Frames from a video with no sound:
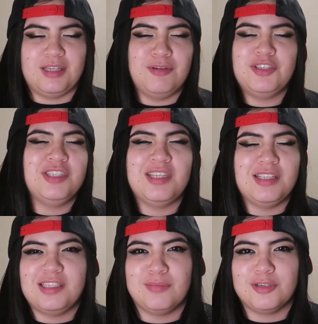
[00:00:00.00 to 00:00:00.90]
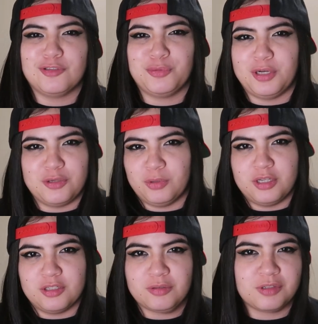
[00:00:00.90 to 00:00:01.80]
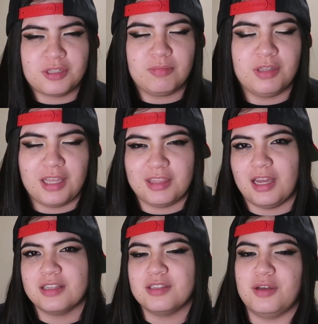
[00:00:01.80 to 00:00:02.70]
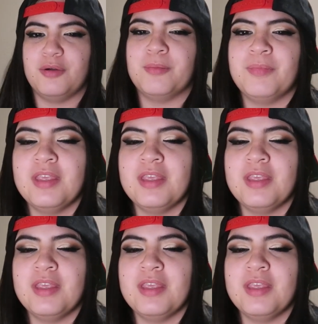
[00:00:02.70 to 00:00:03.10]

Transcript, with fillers: it just said summer 2022 or something like that, so